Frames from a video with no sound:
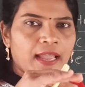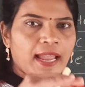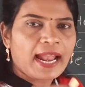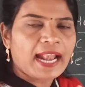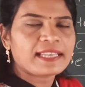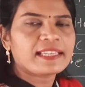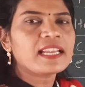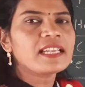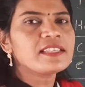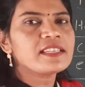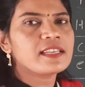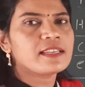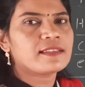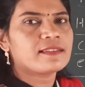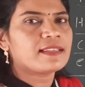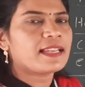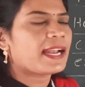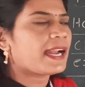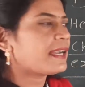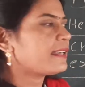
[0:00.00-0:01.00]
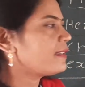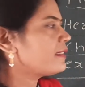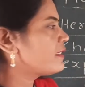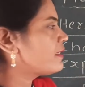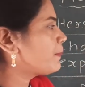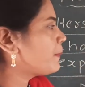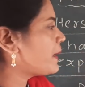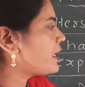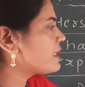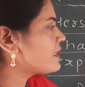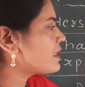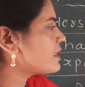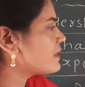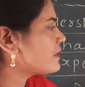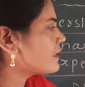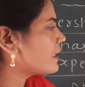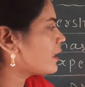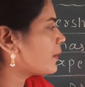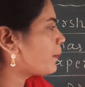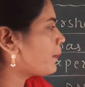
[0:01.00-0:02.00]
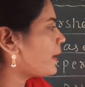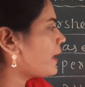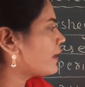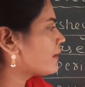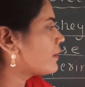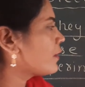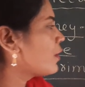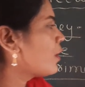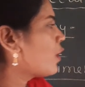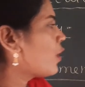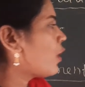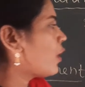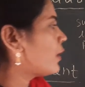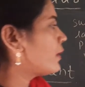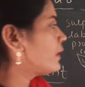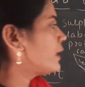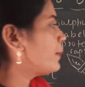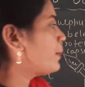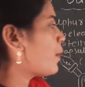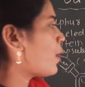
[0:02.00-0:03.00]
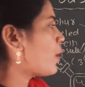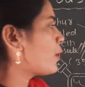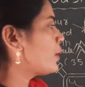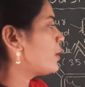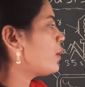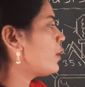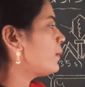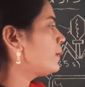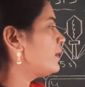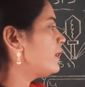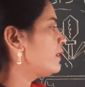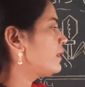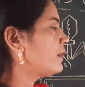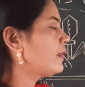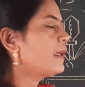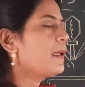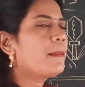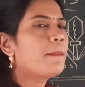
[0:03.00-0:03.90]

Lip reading: attaches at a special surface on the body of this